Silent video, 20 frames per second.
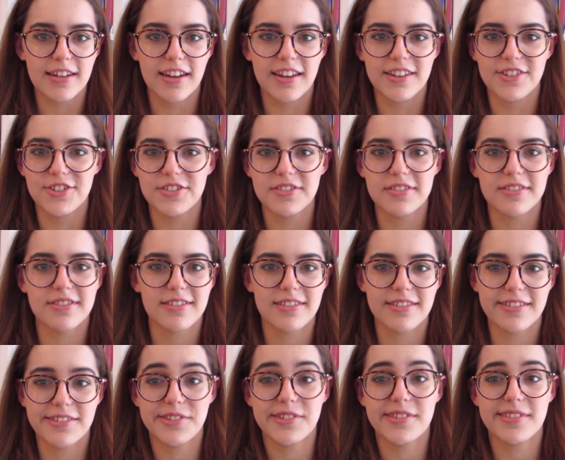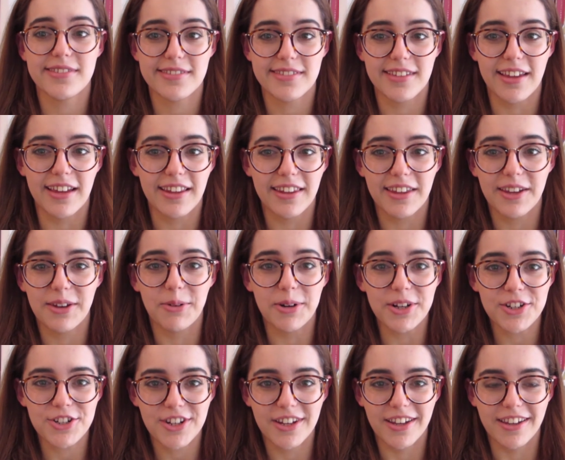it just, I like
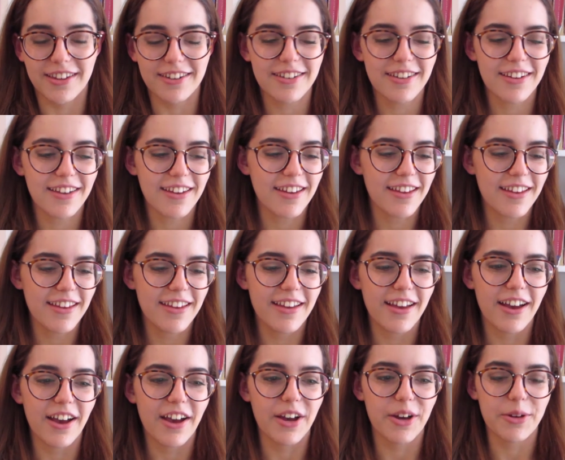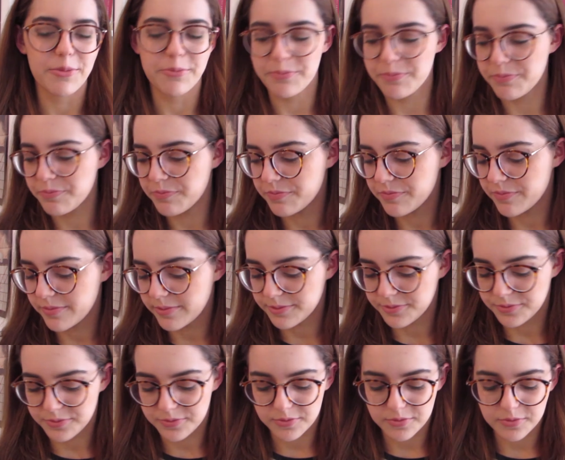watching it.
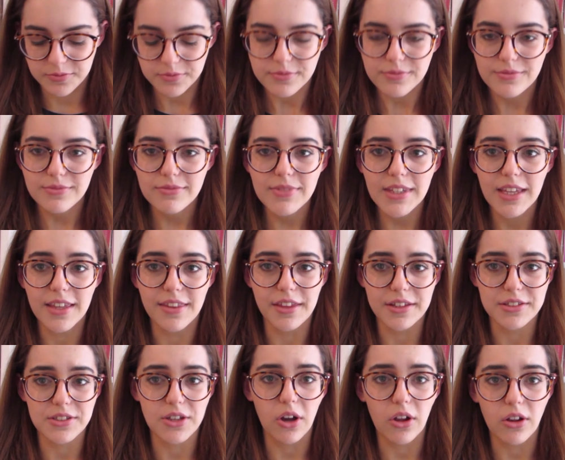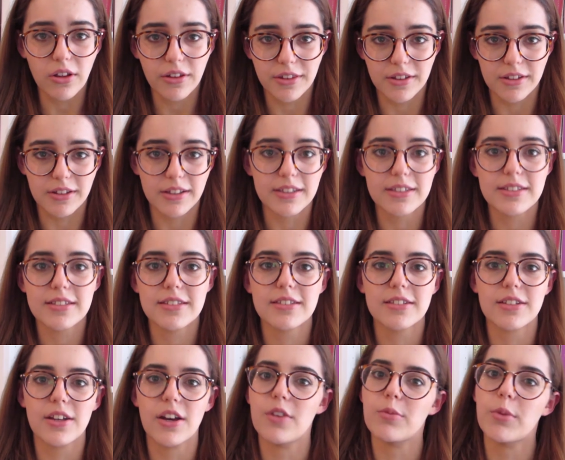That's all on the
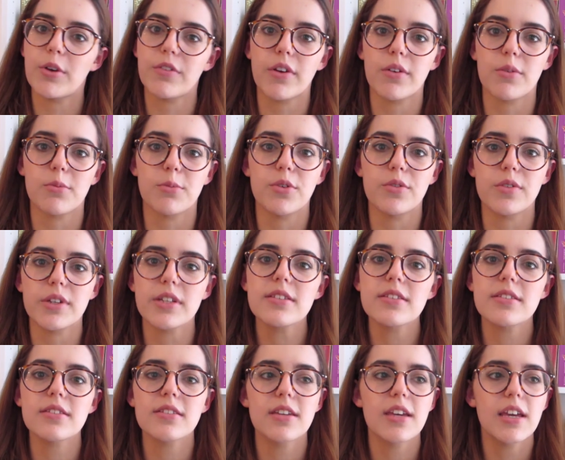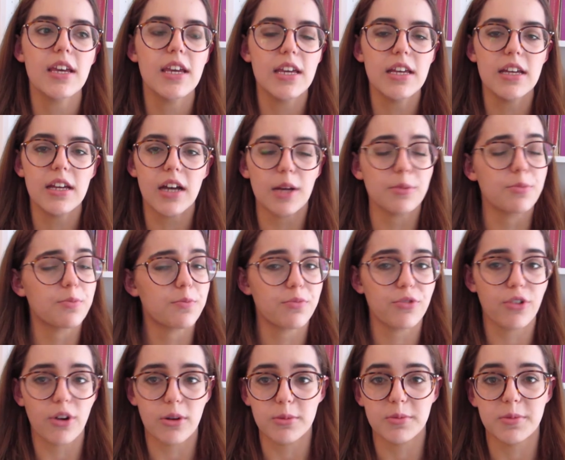list of my favorite movies. I
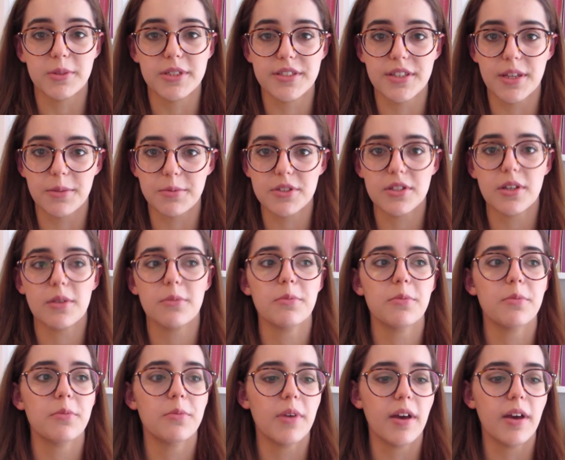probably skipped some,